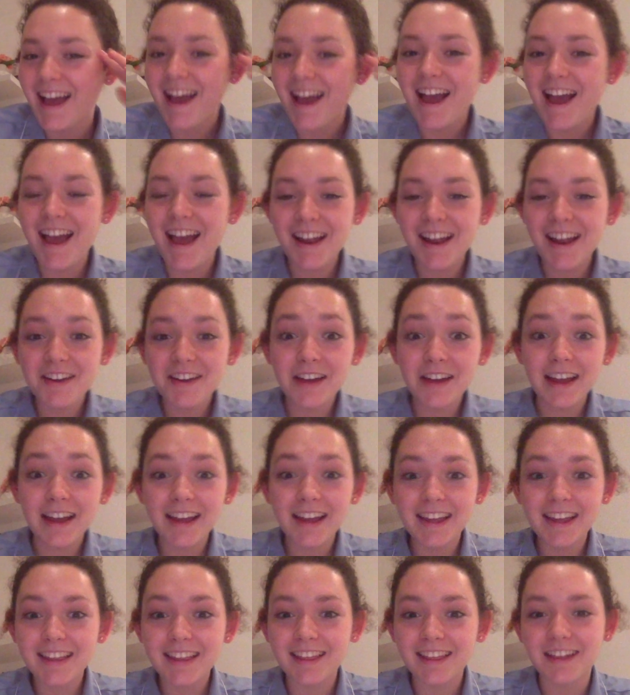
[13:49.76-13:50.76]

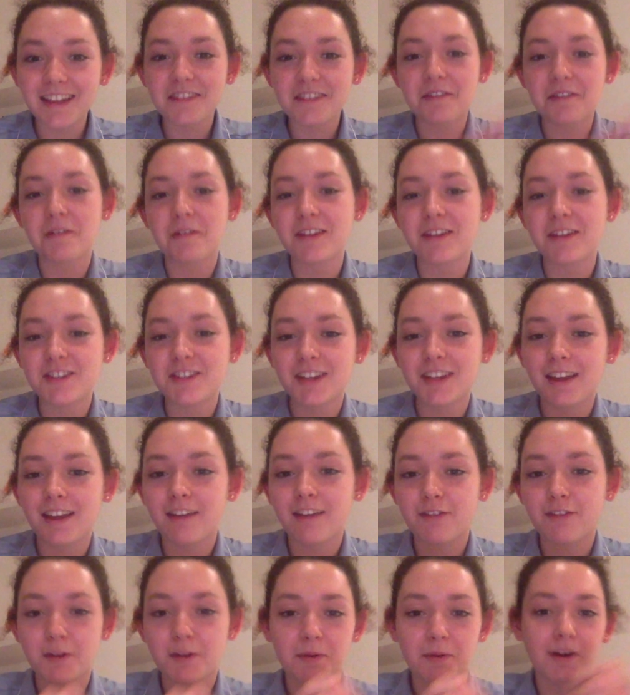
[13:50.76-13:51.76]
Anyway, thanks for watching
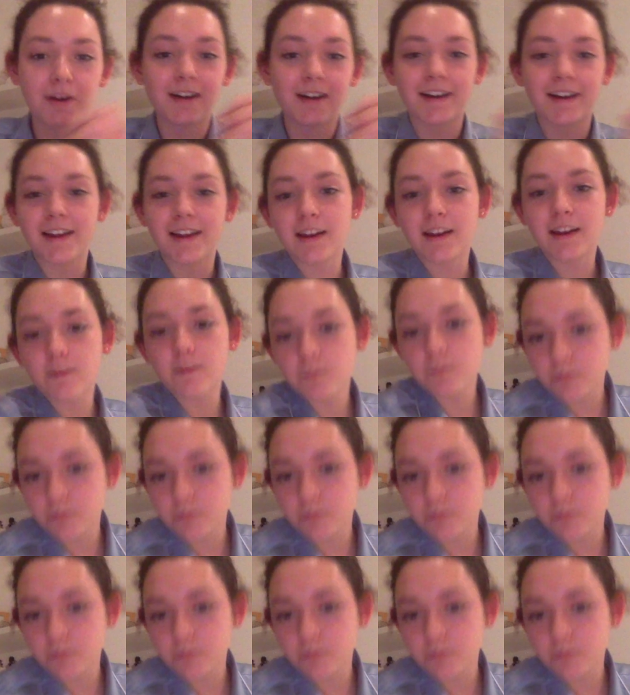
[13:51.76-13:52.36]
everyone.